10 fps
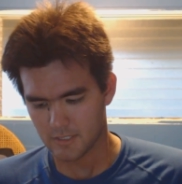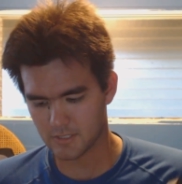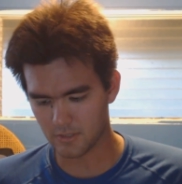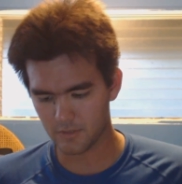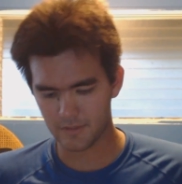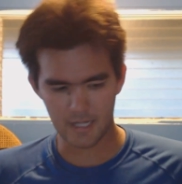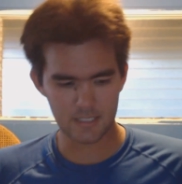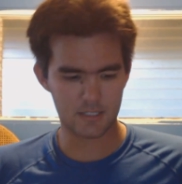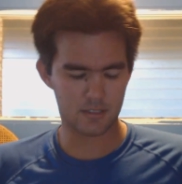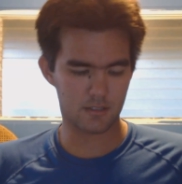So
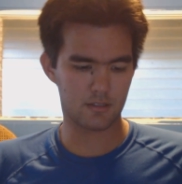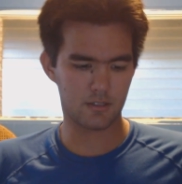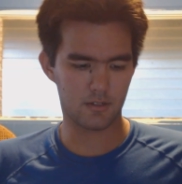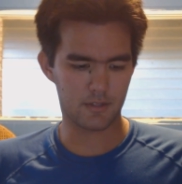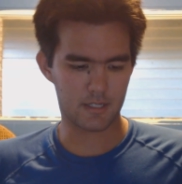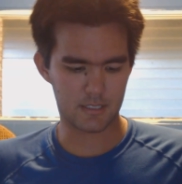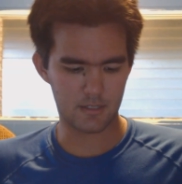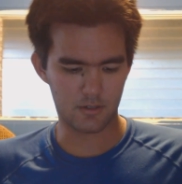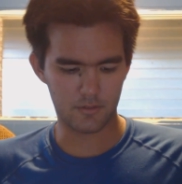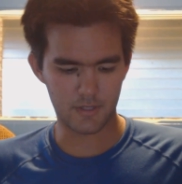that's
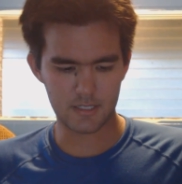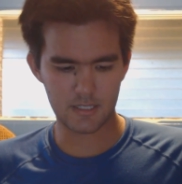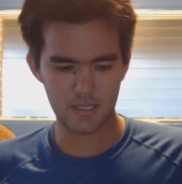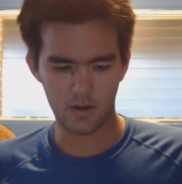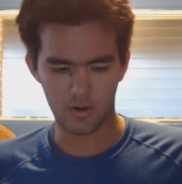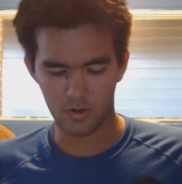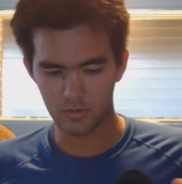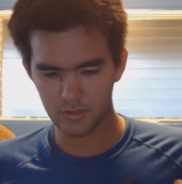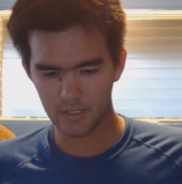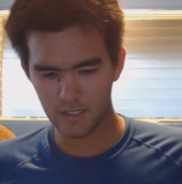the
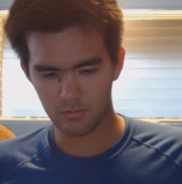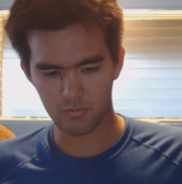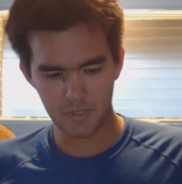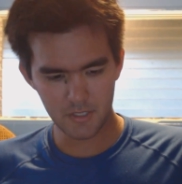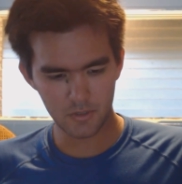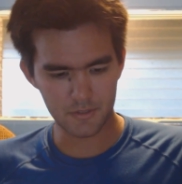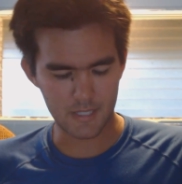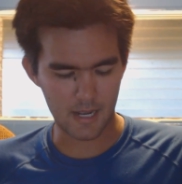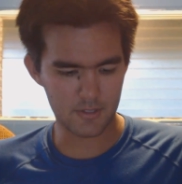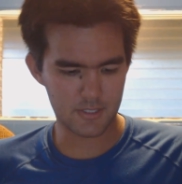only real
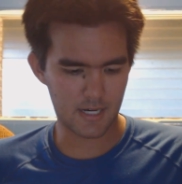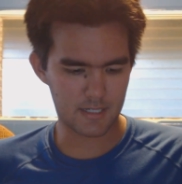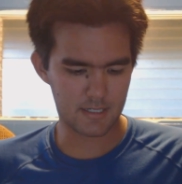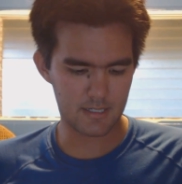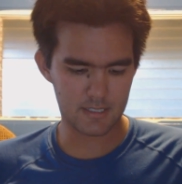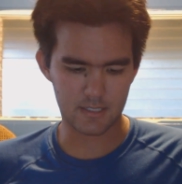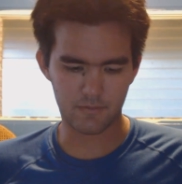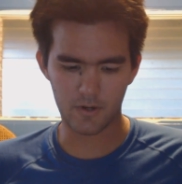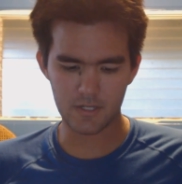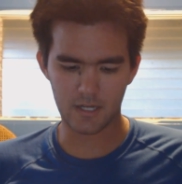downside to this, as
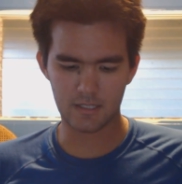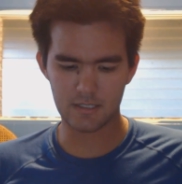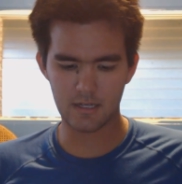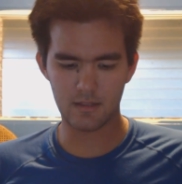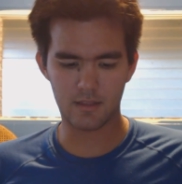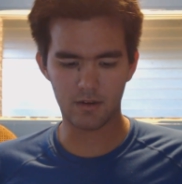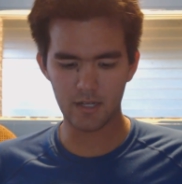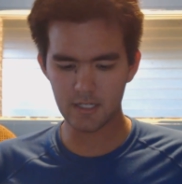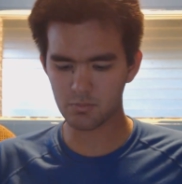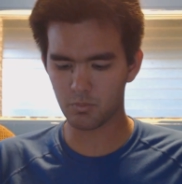far as I can see. There
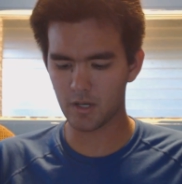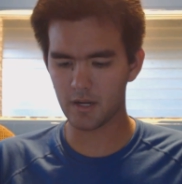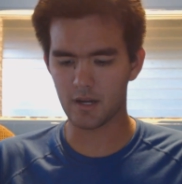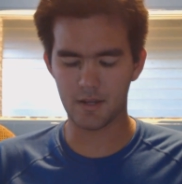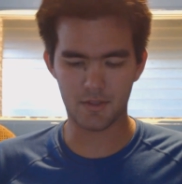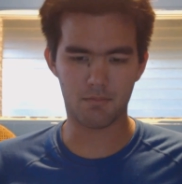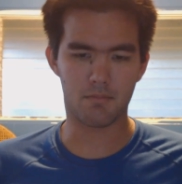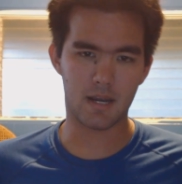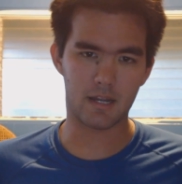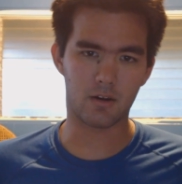is one other
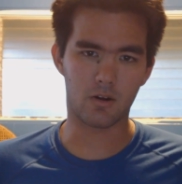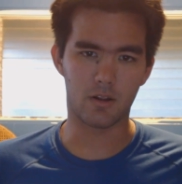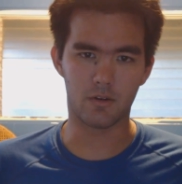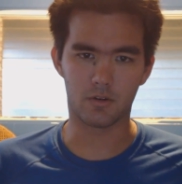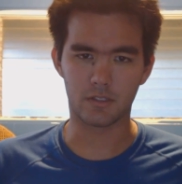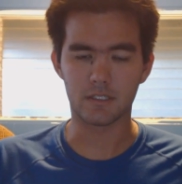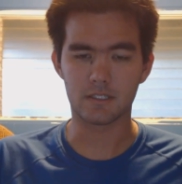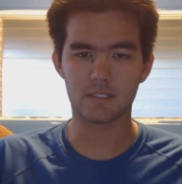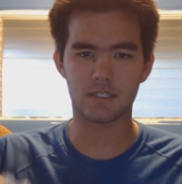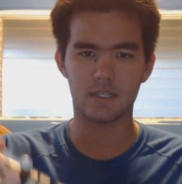minor
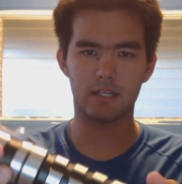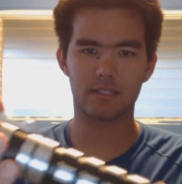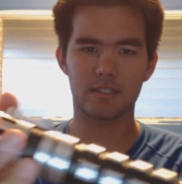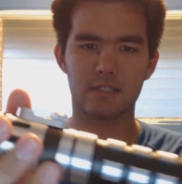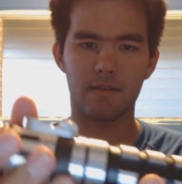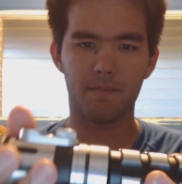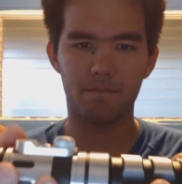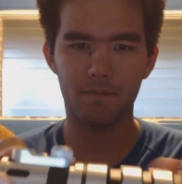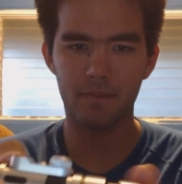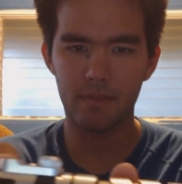annoyance. It's
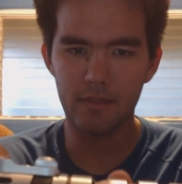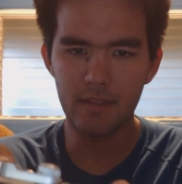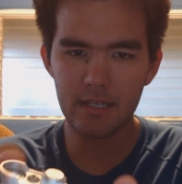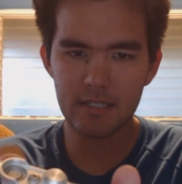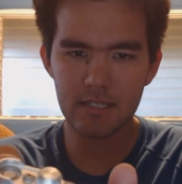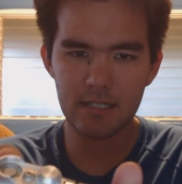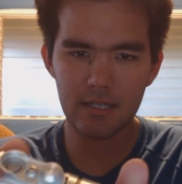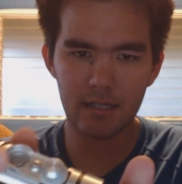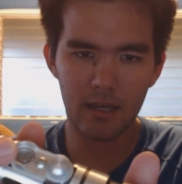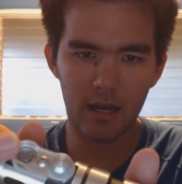
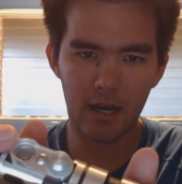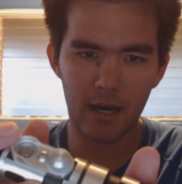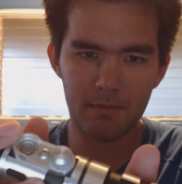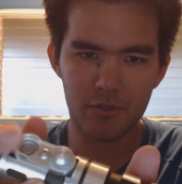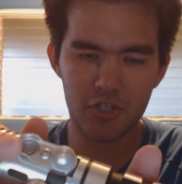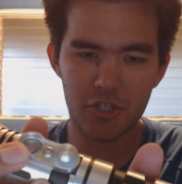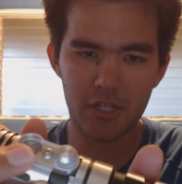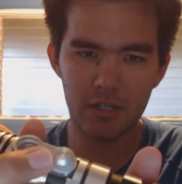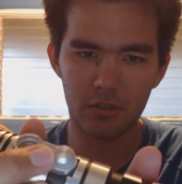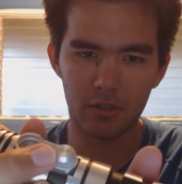this
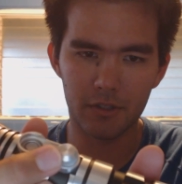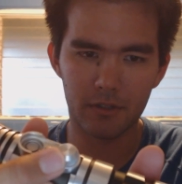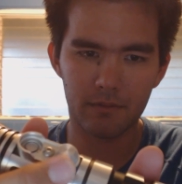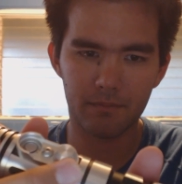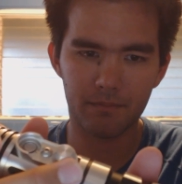shield